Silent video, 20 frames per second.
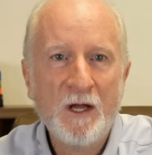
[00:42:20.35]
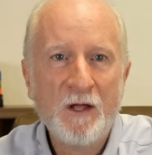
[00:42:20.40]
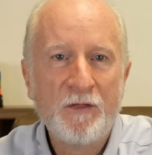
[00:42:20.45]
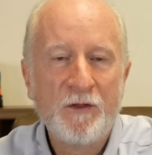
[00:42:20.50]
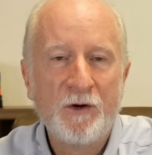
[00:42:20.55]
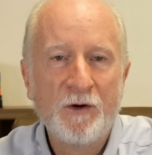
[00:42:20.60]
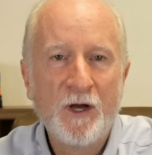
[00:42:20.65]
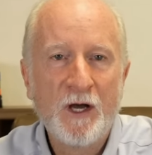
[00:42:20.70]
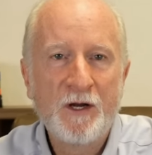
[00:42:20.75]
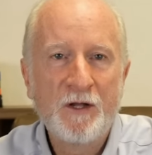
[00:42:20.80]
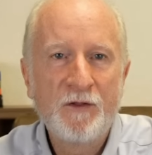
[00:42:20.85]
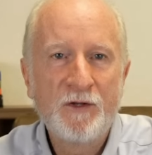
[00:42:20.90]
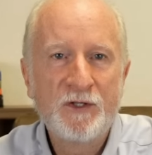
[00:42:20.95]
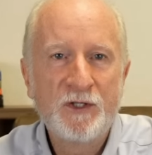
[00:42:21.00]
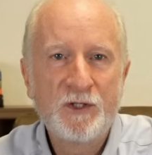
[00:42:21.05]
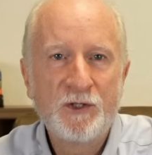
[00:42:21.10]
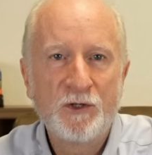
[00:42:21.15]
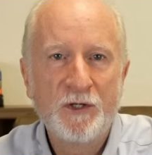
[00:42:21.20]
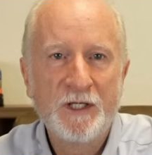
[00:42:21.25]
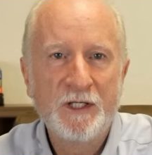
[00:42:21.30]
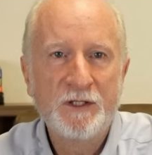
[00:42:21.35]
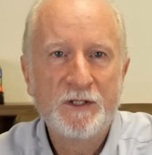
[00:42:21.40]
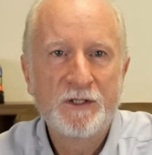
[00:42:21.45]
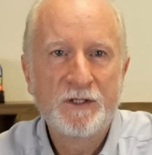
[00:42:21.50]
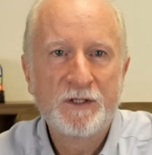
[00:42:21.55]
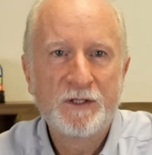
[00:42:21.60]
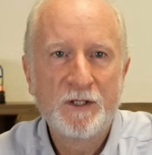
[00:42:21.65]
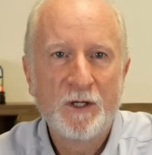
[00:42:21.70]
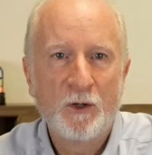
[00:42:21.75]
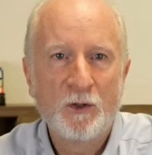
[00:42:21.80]
They're not on the
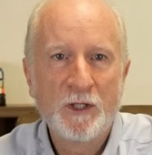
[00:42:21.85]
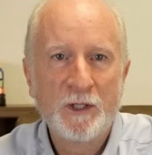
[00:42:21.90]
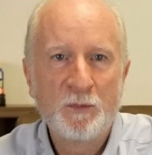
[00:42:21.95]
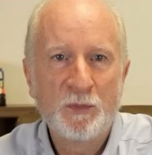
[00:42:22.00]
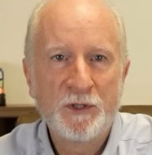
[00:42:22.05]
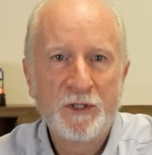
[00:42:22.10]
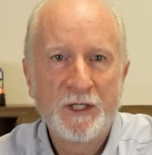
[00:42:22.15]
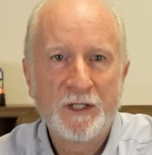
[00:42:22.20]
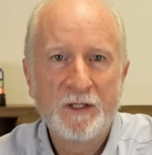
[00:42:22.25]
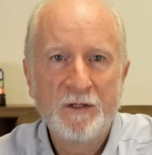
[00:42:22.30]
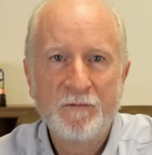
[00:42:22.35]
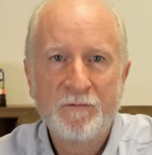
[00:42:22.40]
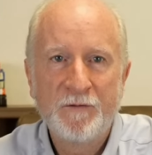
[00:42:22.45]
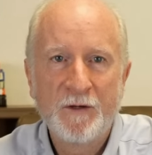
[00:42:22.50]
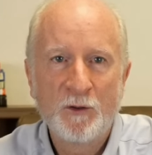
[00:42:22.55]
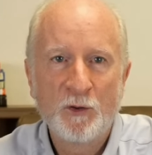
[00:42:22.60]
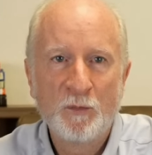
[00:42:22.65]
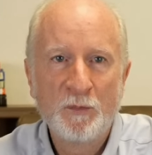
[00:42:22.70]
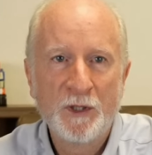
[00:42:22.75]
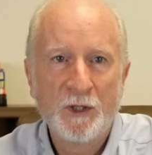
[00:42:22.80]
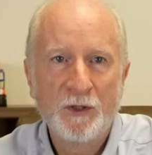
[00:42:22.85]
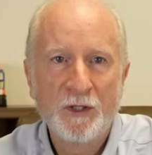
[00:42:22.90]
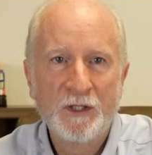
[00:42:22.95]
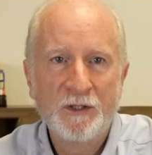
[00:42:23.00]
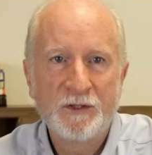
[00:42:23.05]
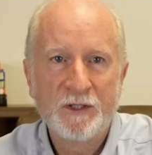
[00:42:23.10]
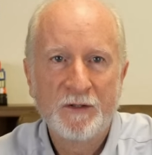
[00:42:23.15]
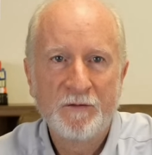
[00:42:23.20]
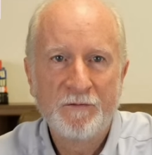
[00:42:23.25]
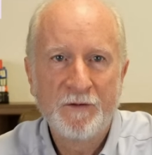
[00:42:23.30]
streets, only protecting federal
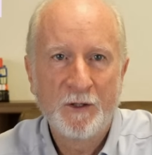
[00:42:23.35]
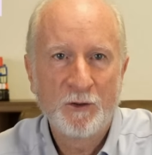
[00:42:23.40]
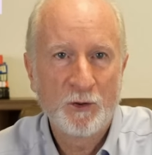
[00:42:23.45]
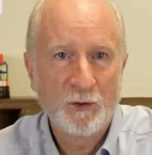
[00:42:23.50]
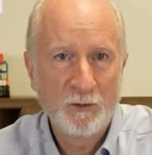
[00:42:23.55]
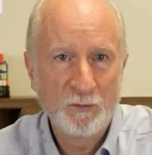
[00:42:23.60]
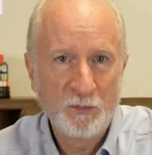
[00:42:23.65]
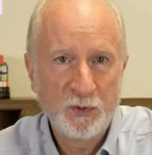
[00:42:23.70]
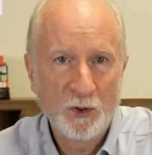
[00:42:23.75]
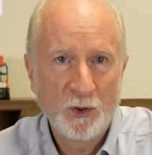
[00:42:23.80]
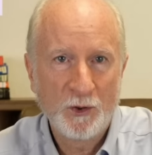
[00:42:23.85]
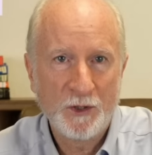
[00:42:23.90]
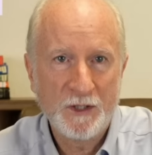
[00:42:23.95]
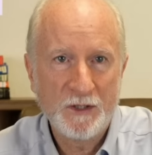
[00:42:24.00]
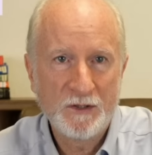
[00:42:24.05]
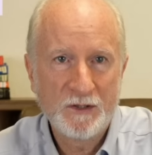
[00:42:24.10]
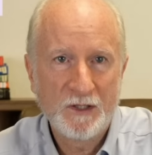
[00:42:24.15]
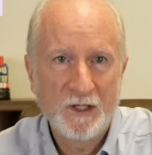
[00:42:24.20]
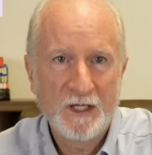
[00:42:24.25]
buildings and federal employees.